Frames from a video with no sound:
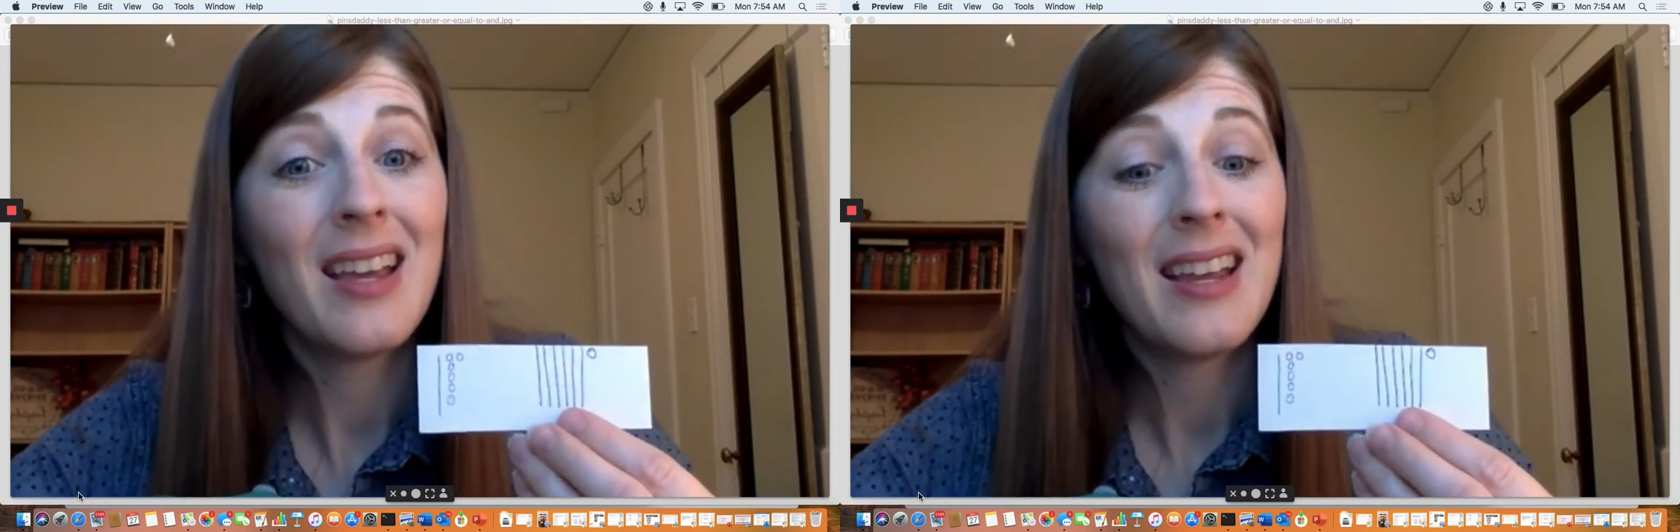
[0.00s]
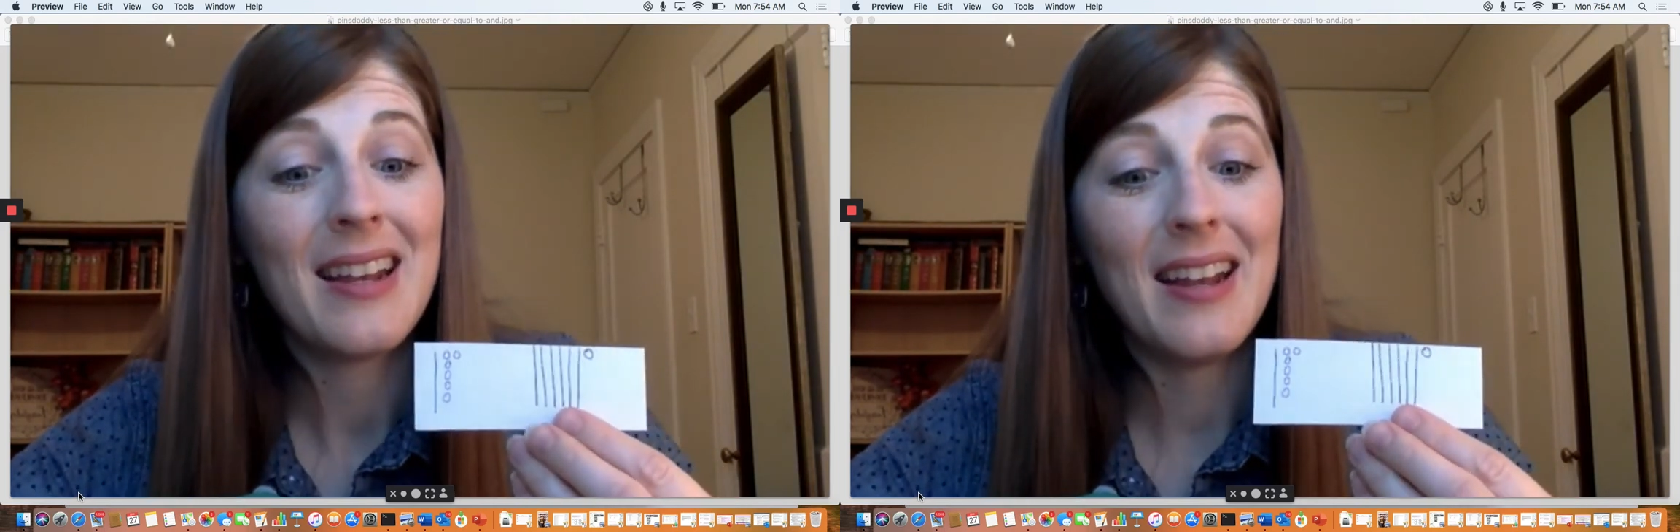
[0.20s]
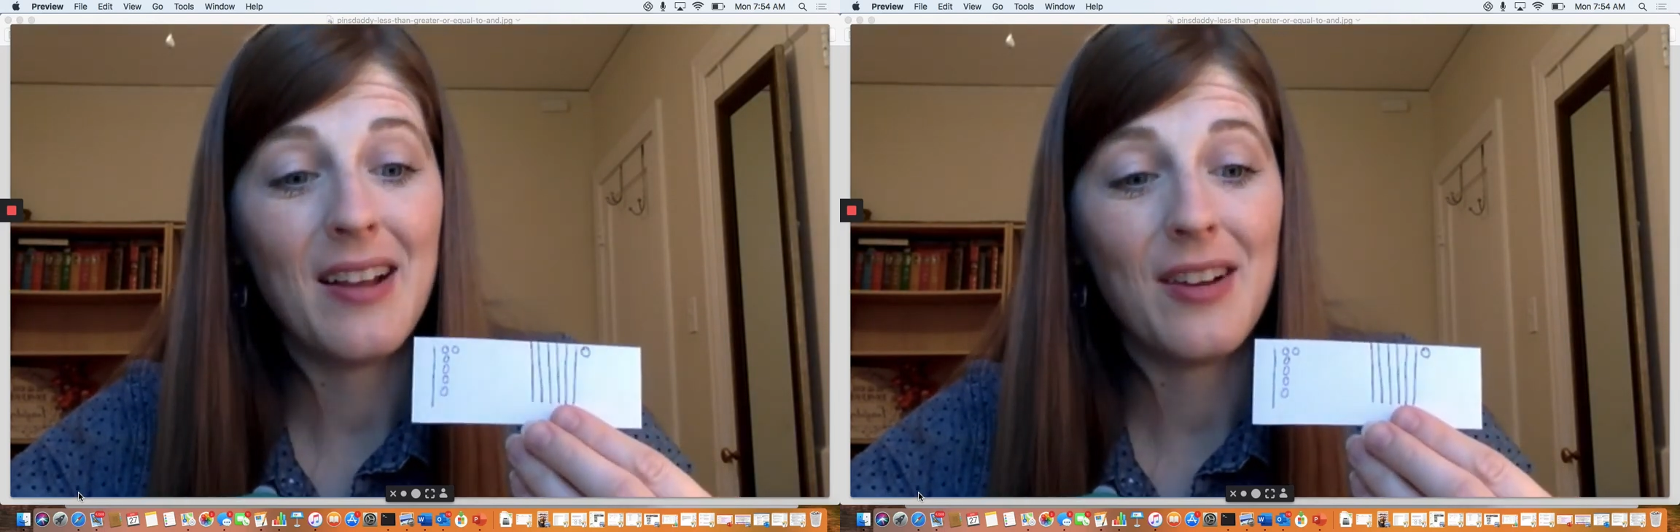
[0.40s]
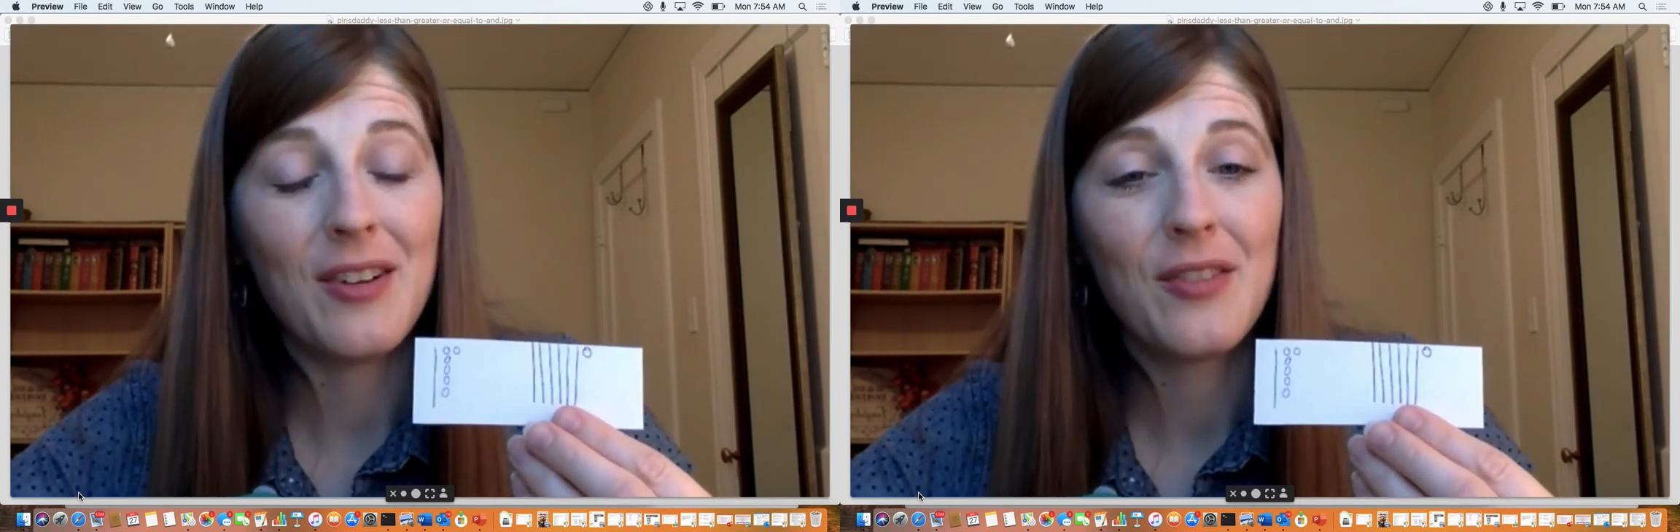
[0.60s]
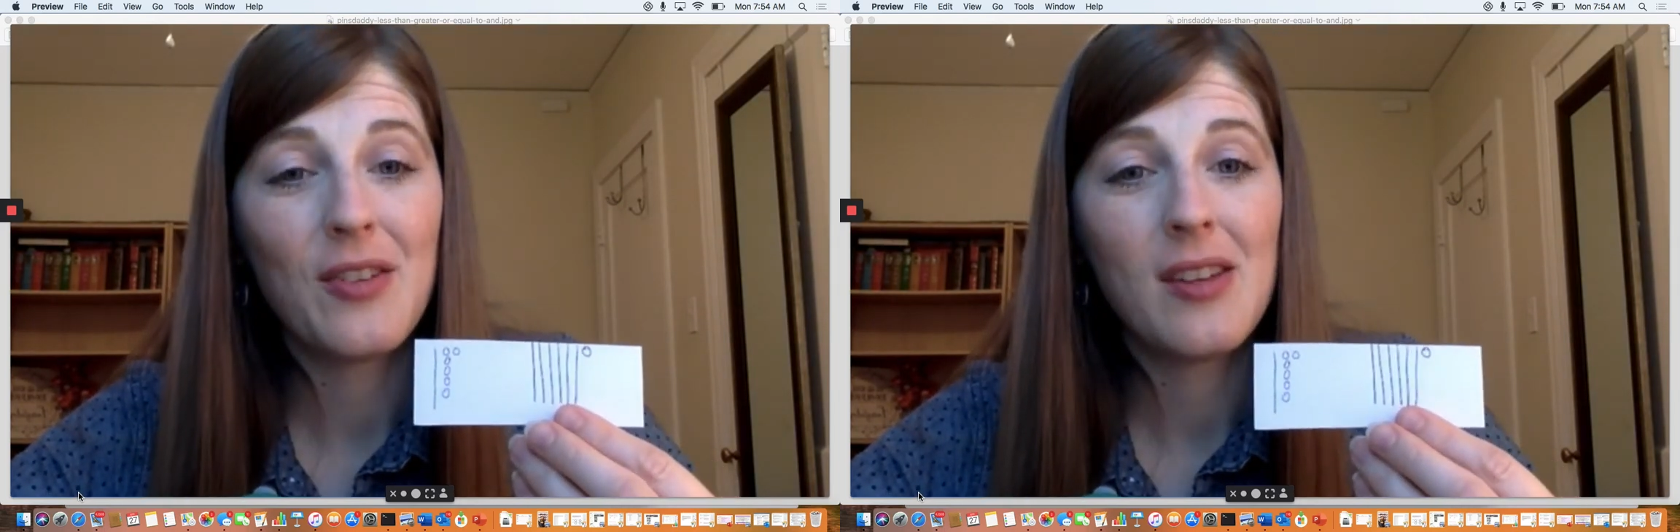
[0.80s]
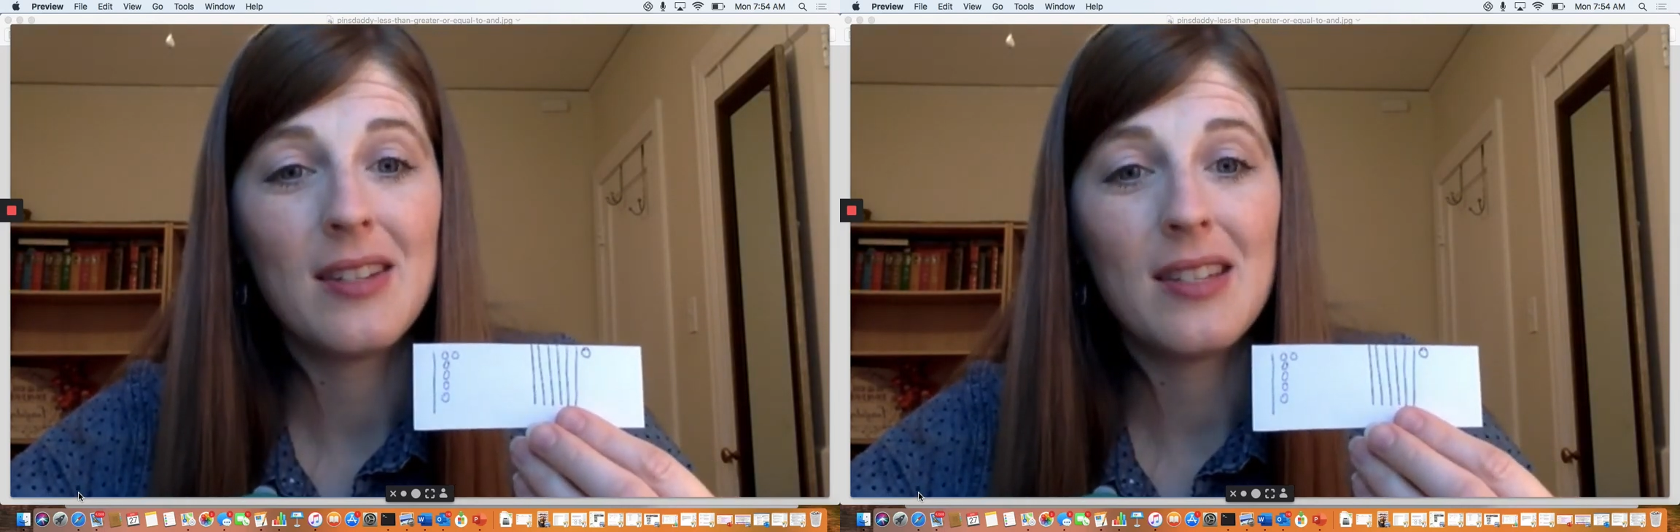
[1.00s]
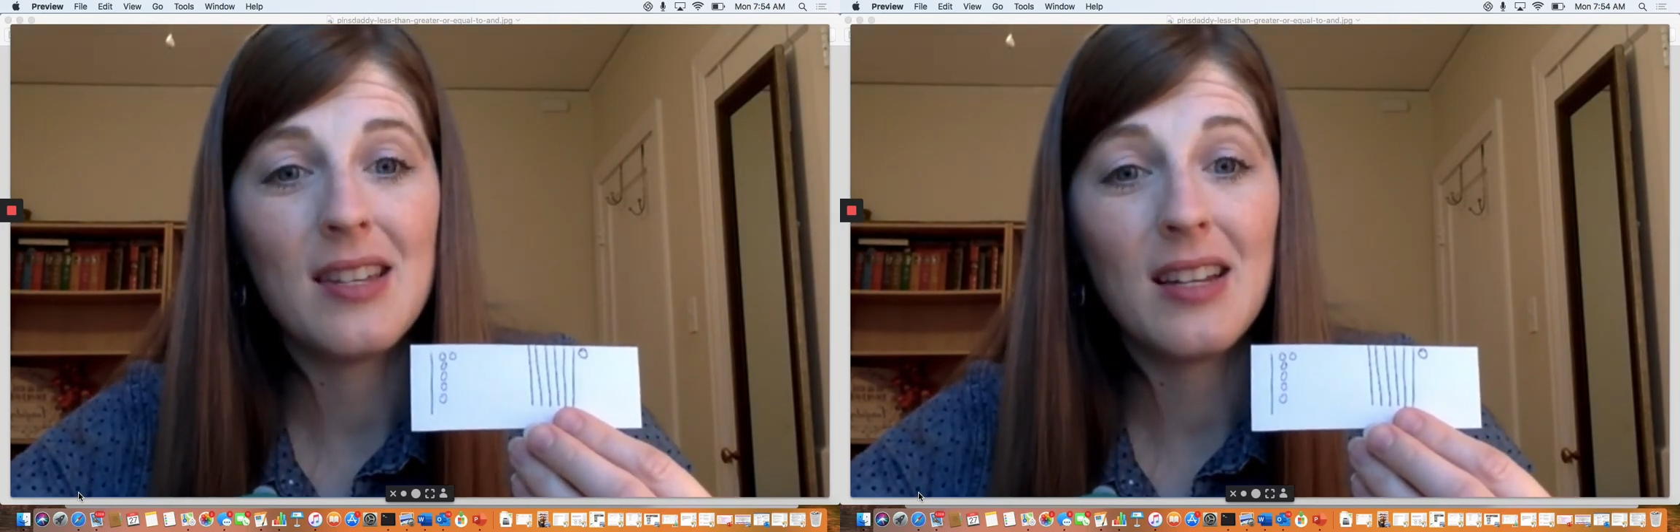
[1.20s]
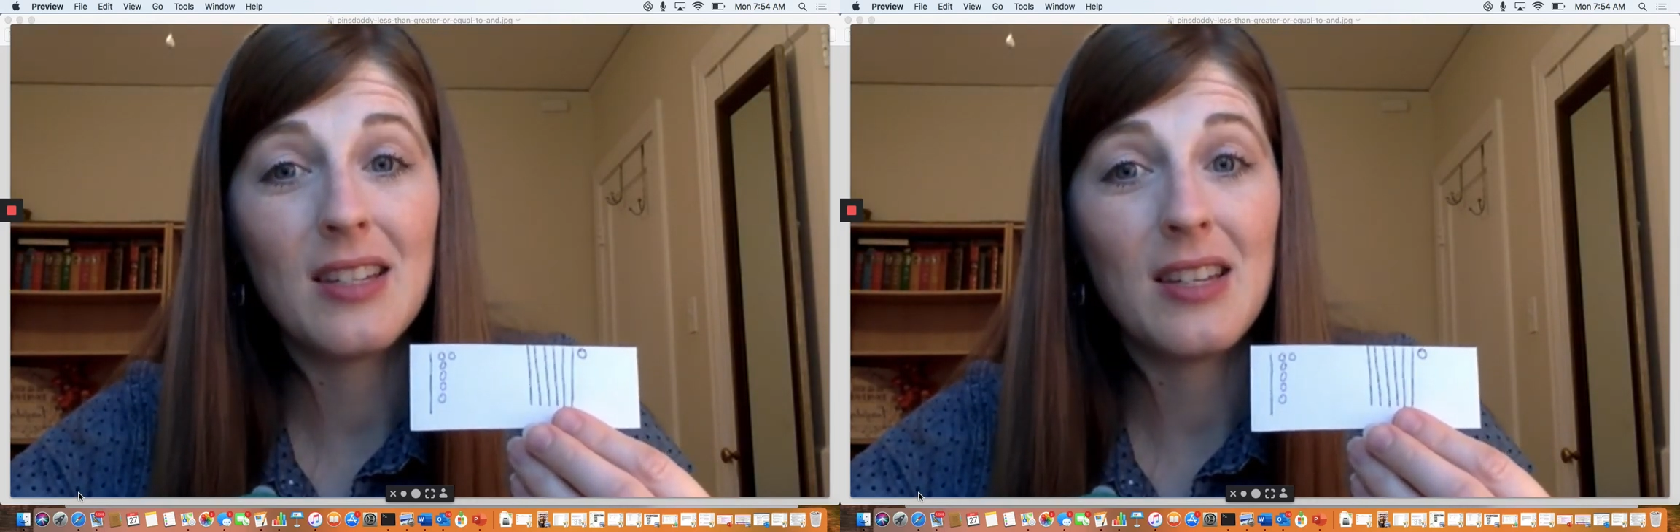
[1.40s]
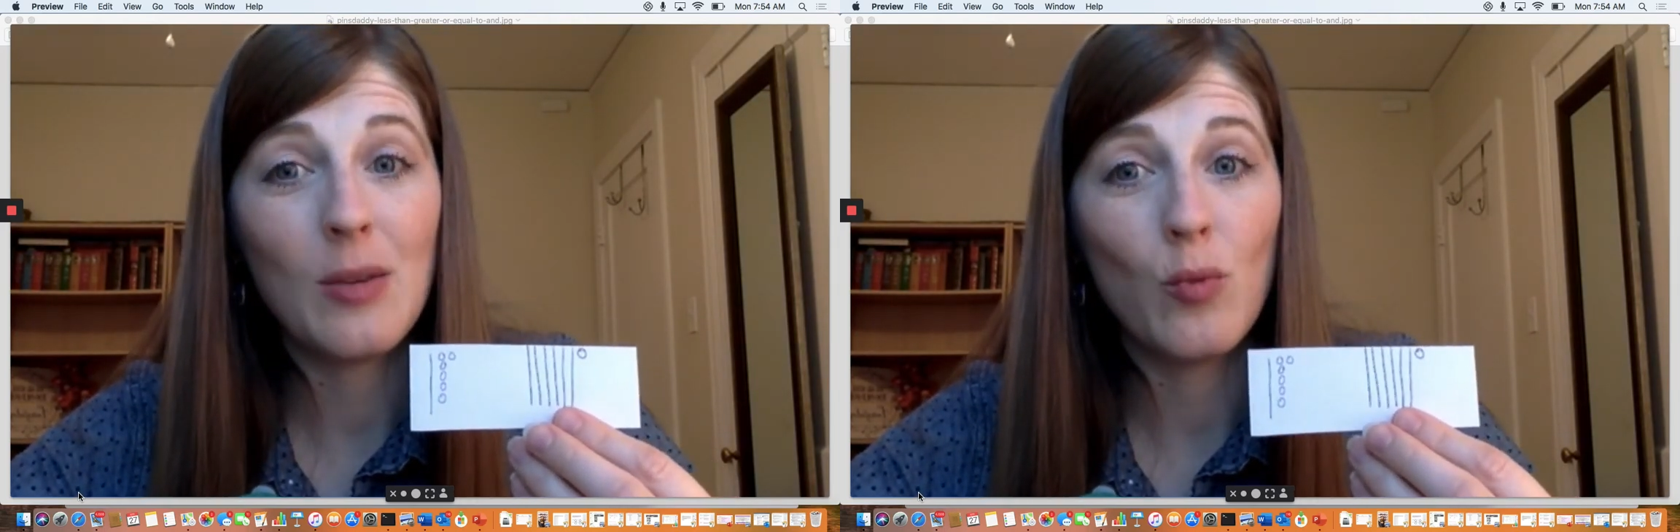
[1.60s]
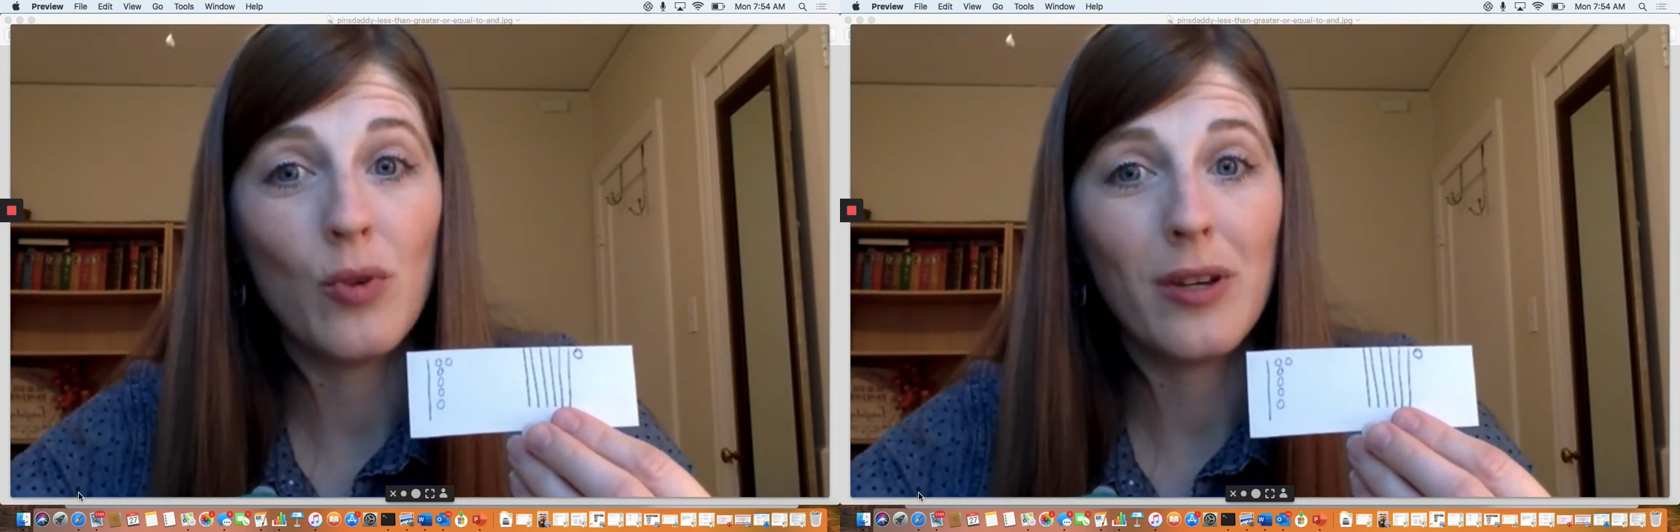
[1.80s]
Now,
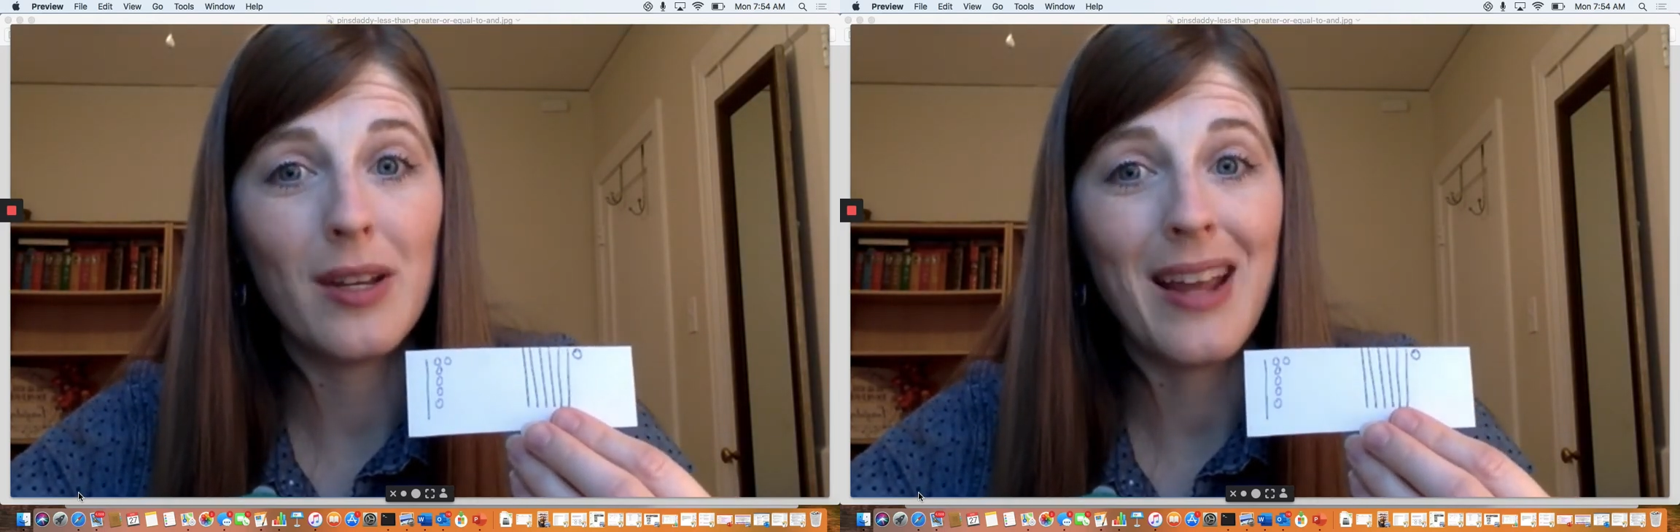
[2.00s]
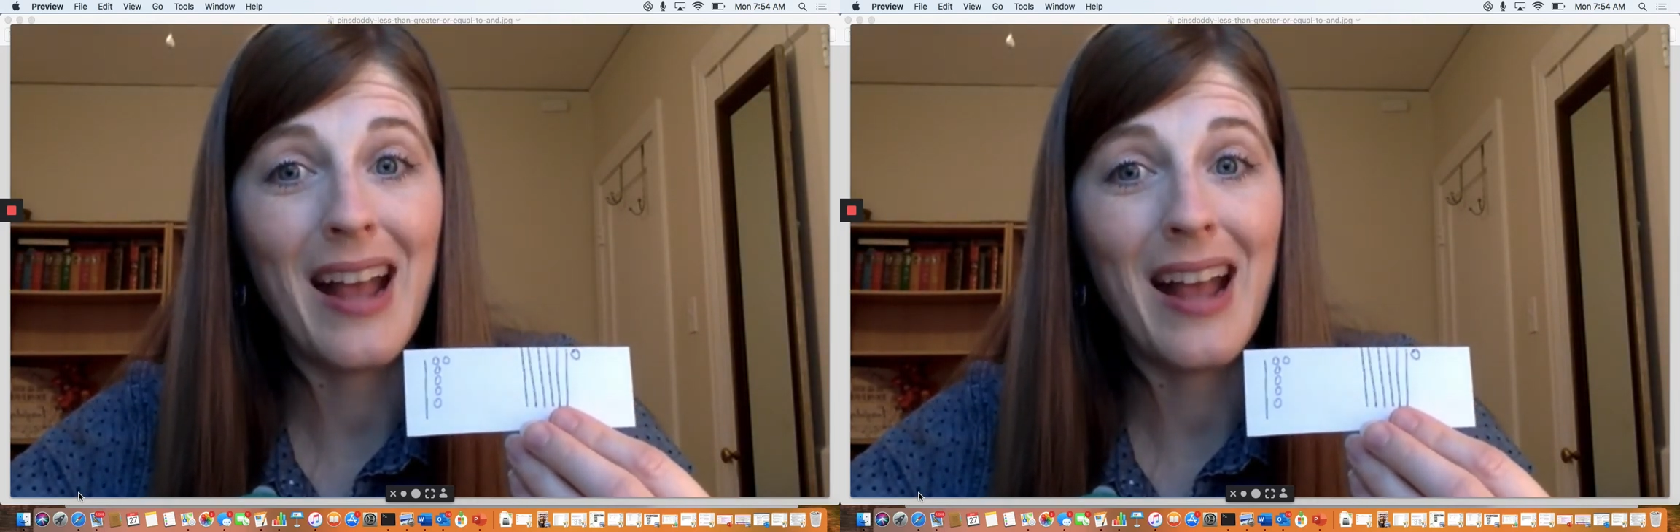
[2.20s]
61,